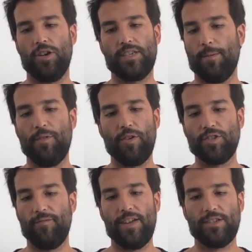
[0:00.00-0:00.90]
some of
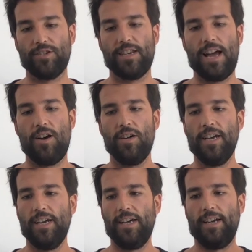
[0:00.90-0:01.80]
those investors now,
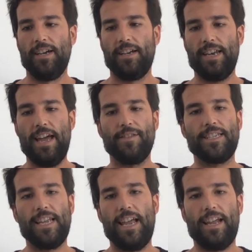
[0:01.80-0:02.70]
they have a
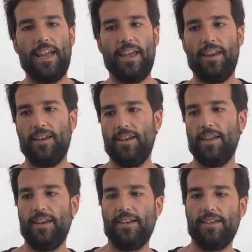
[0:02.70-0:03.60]
stake in
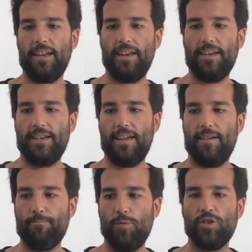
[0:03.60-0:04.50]

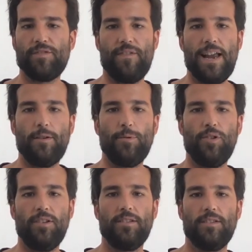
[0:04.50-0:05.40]
the most
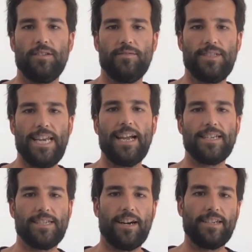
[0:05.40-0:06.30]
valuable
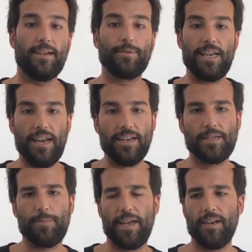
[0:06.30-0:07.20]
tech startups in
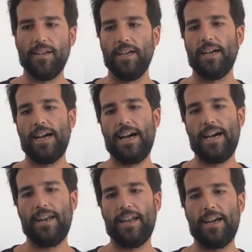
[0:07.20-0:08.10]
Spain,
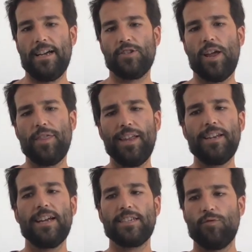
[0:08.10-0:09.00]
and so I
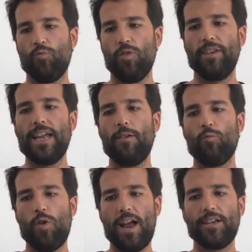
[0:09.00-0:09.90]
think
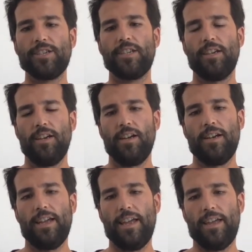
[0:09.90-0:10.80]
that rushed
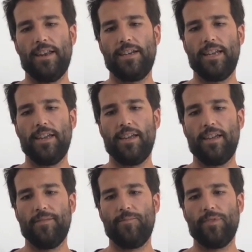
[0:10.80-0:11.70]

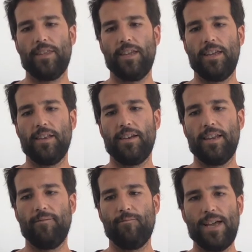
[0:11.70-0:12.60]

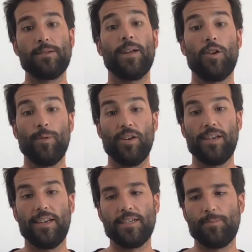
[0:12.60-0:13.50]
the investment
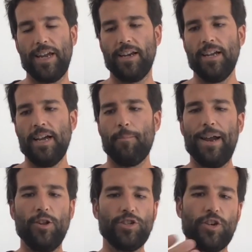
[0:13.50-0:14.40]
community in Spain.
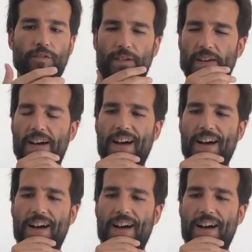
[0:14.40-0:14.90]
But also for